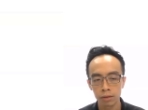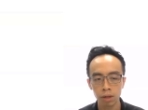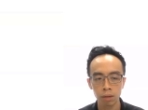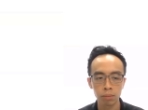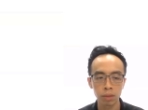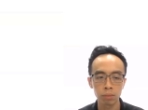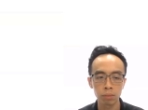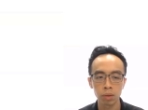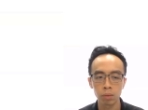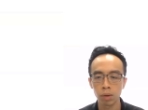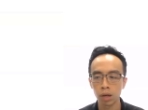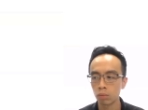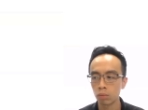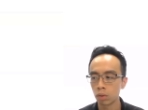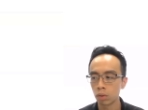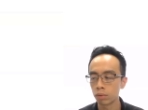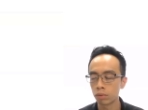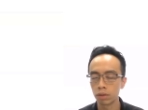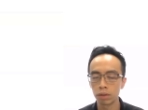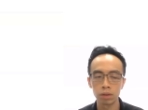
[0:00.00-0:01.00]
Step number
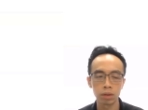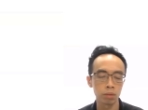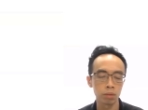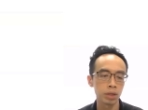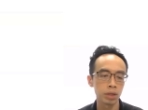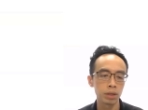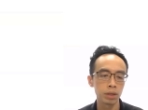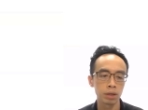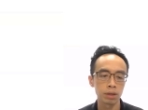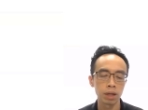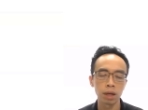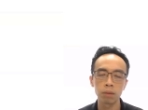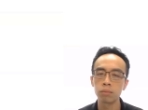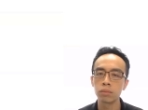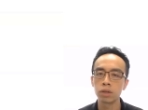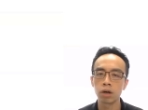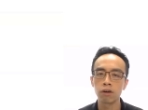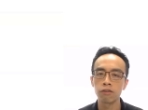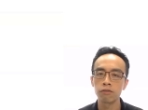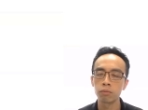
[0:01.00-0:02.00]
1, we will determine the
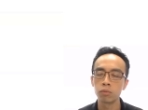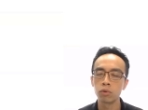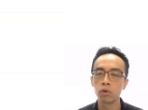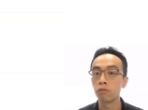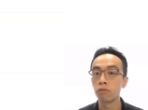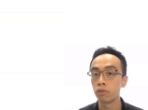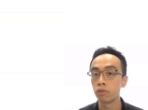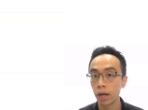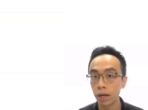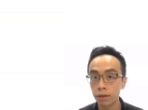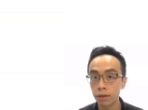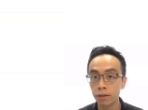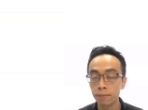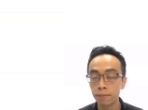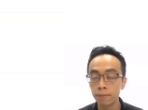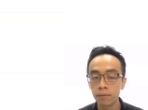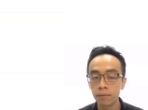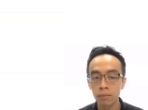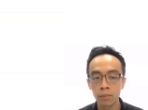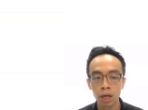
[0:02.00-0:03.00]
number of mole of
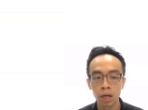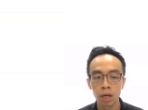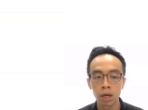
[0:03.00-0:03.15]
reactant.